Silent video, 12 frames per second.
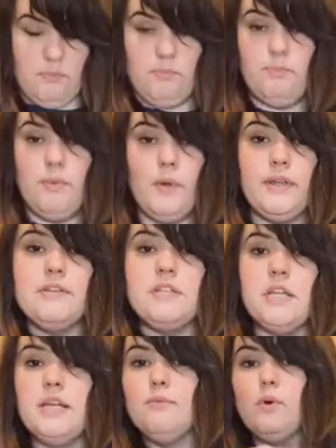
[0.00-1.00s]

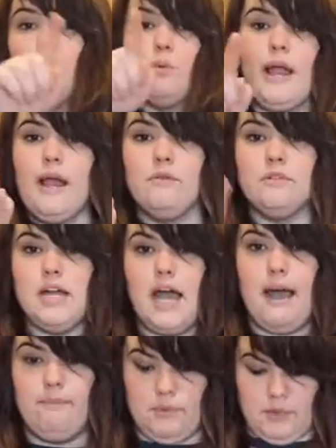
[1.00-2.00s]
pointy, more round
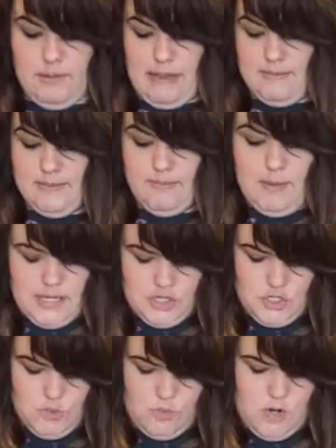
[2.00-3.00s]
top, you can make them as big
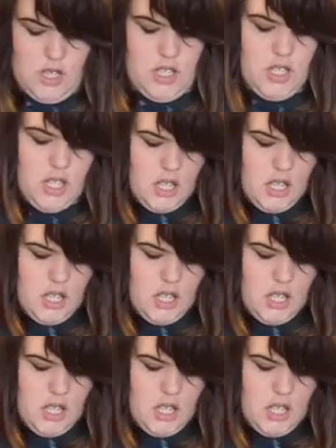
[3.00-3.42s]
as you want.